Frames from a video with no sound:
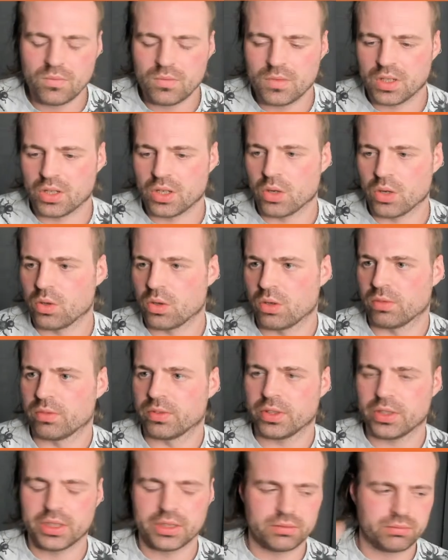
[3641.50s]
go over
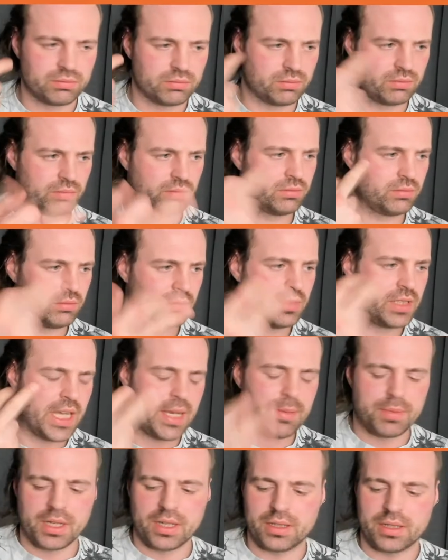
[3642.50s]
and
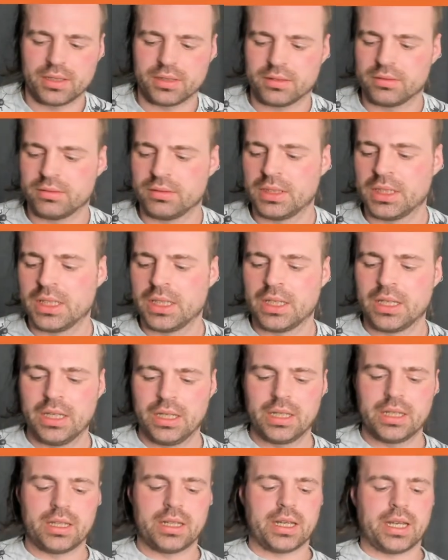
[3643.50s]
tap on it.
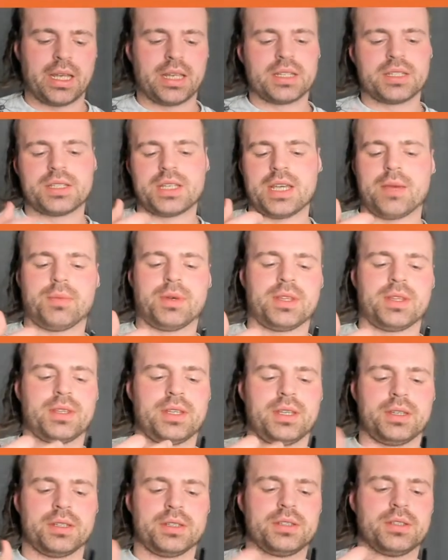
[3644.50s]
Like, I can tap on
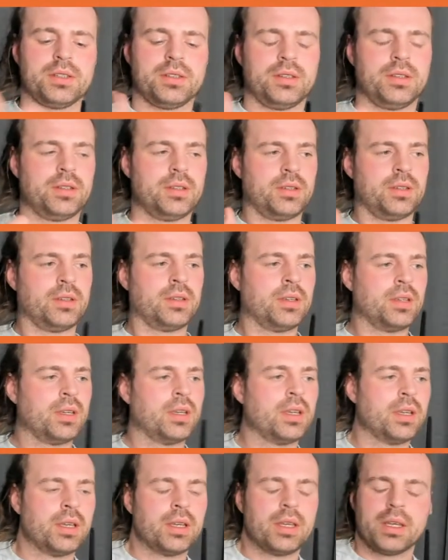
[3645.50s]
this
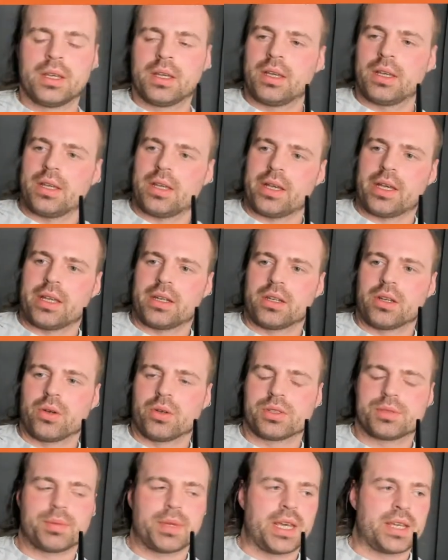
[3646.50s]
and know it's
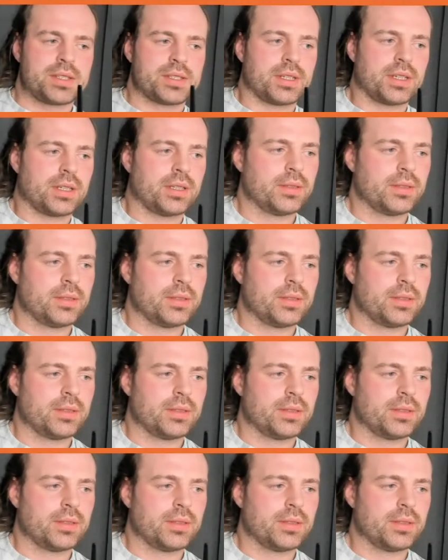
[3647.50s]
plastic.